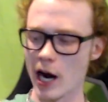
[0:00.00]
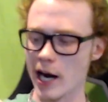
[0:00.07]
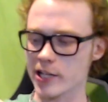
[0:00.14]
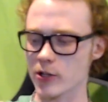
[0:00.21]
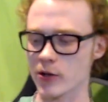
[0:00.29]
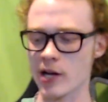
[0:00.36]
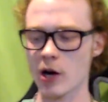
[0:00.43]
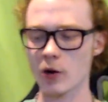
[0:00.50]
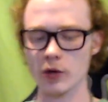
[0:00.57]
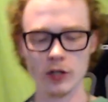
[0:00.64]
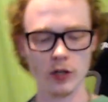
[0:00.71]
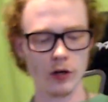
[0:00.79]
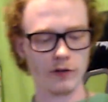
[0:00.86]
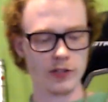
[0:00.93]
Alright, so now
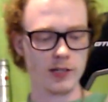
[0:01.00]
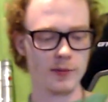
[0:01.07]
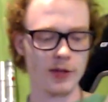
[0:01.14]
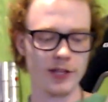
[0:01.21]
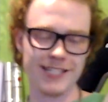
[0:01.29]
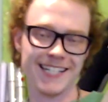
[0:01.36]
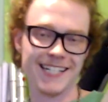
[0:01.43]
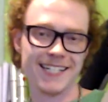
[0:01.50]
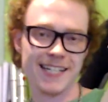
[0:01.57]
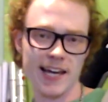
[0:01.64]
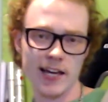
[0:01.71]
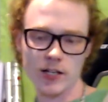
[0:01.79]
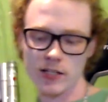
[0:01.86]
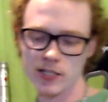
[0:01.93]
we'll go over some of the
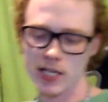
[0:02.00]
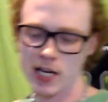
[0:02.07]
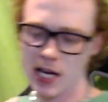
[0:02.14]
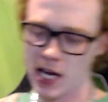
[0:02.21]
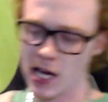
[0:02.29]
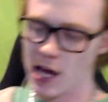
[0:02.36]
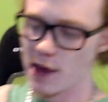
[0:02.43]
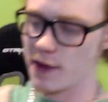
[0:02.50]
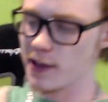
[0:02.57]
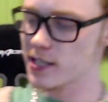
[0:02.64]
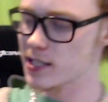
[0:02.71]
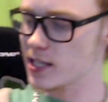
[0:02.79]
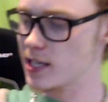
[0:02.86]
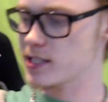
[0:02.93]
details.
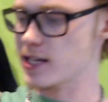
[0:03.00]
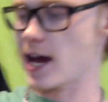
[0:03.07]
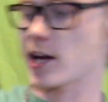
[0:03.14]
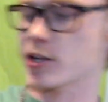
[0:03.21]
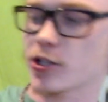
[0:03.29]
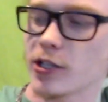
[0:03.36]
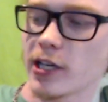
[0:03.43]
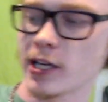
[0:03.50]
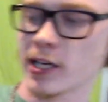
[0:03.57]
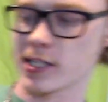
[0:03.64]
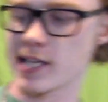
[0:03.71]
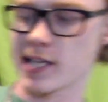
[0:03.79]
This is actually an